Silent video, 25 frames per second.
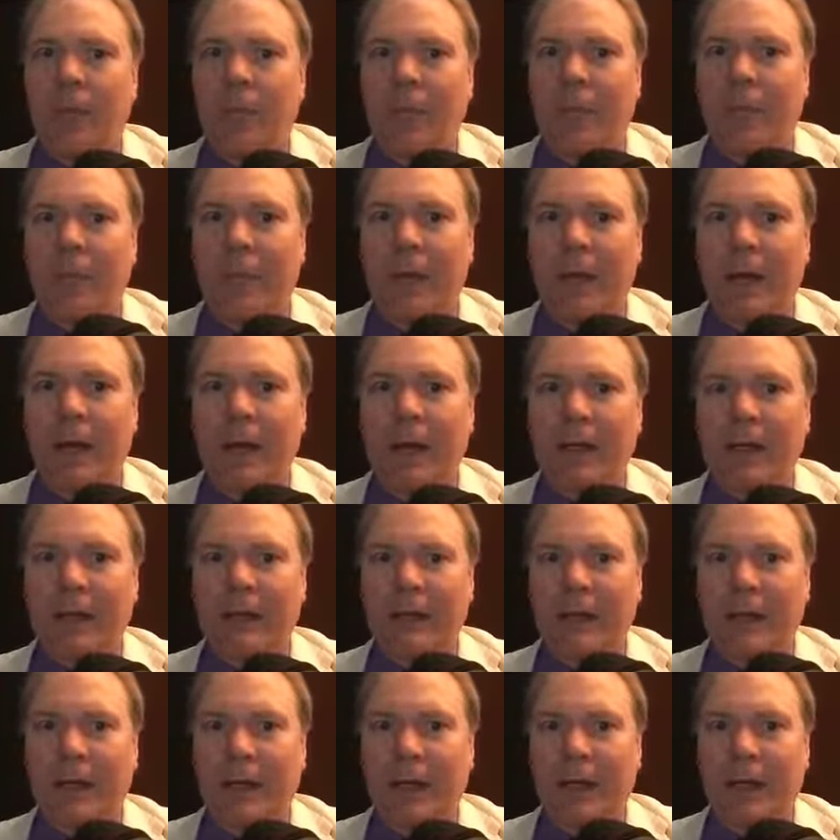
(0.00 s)
but
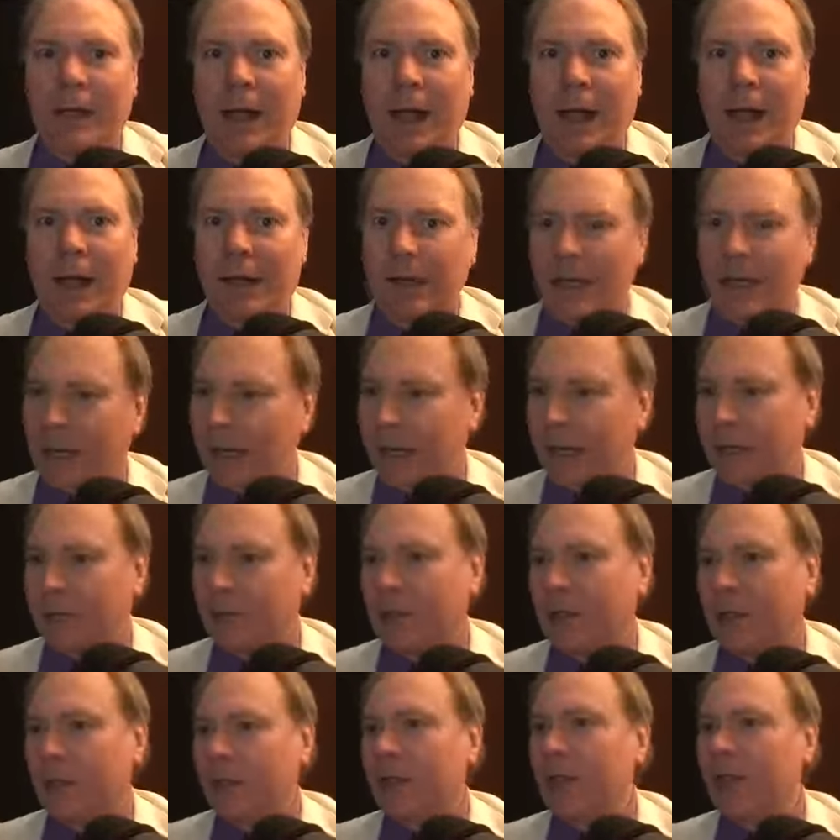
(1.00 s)
uh, I can
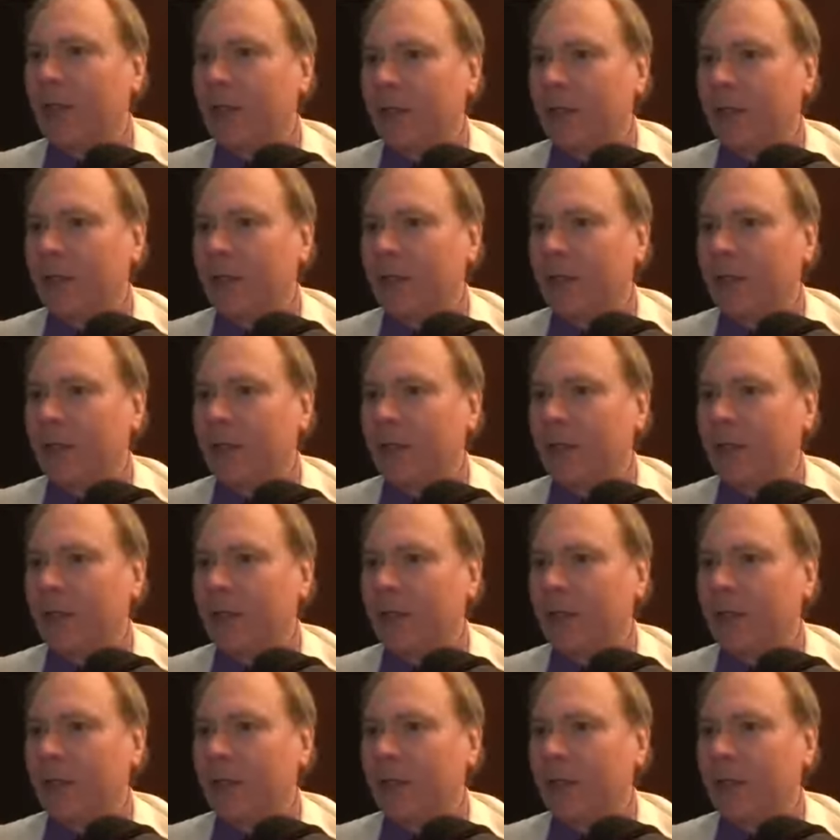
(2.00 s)
tell you,